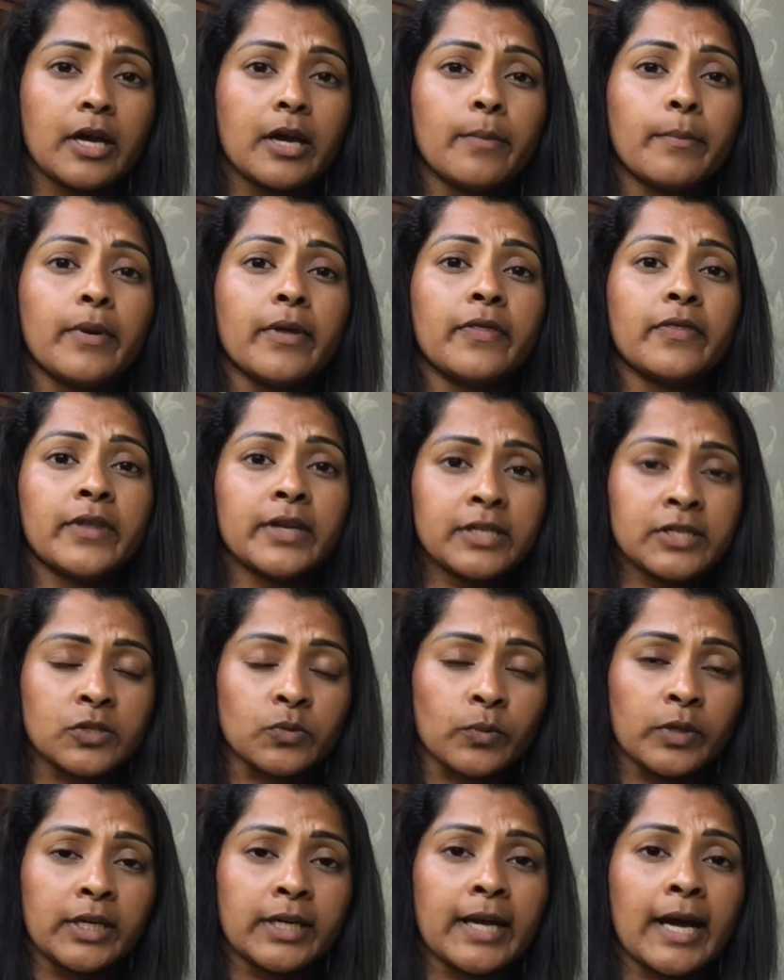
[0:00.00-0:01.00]
But
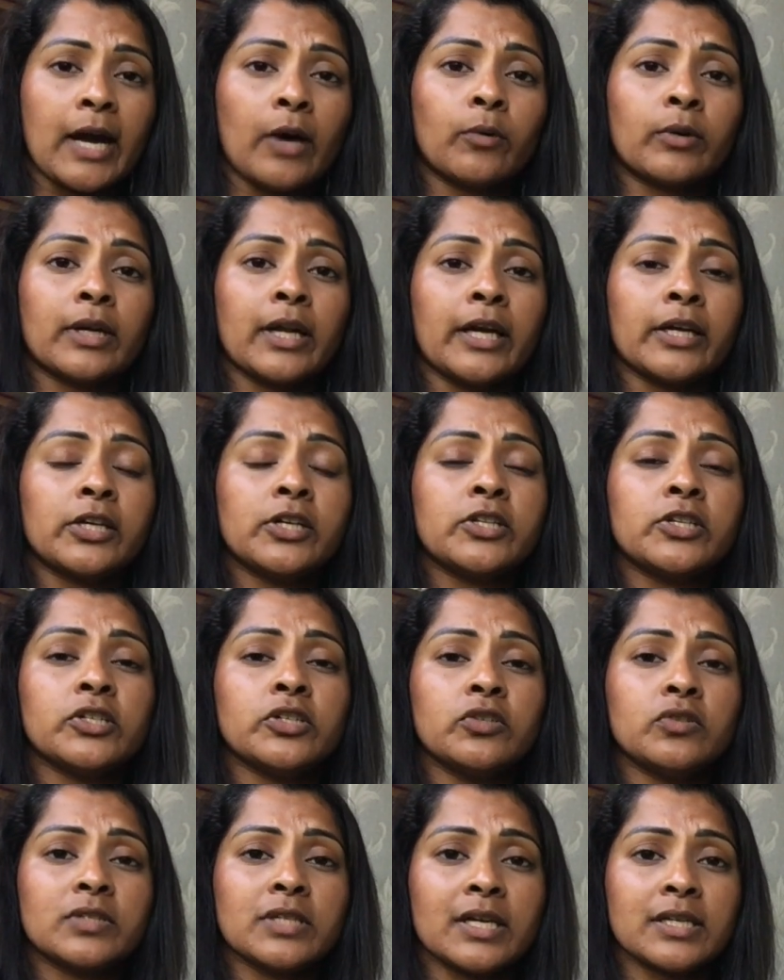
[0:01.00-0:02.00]
this week I would like you to
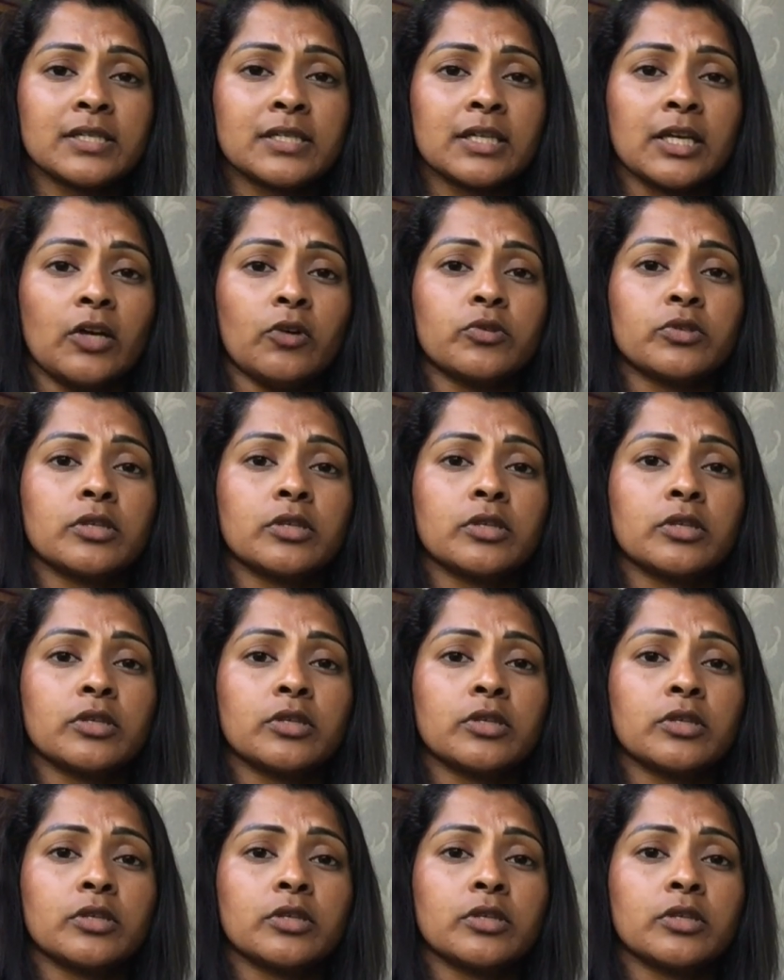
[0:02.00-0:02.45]
use that skill